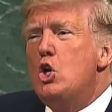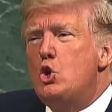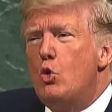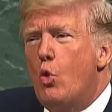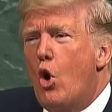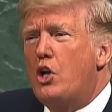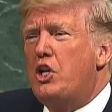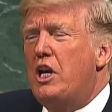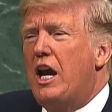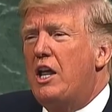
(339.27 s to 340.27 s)
to work
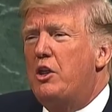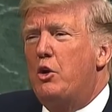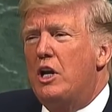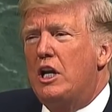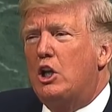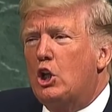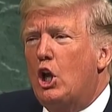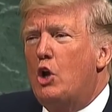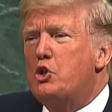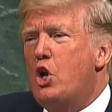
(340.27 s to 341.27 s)
together in
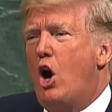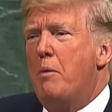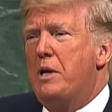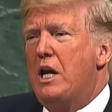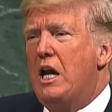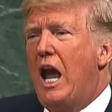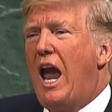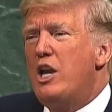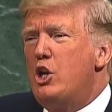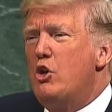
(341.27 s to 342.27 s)
close harmony
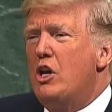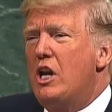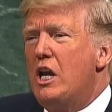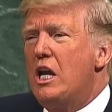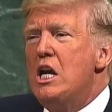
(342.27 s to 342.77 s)
and unity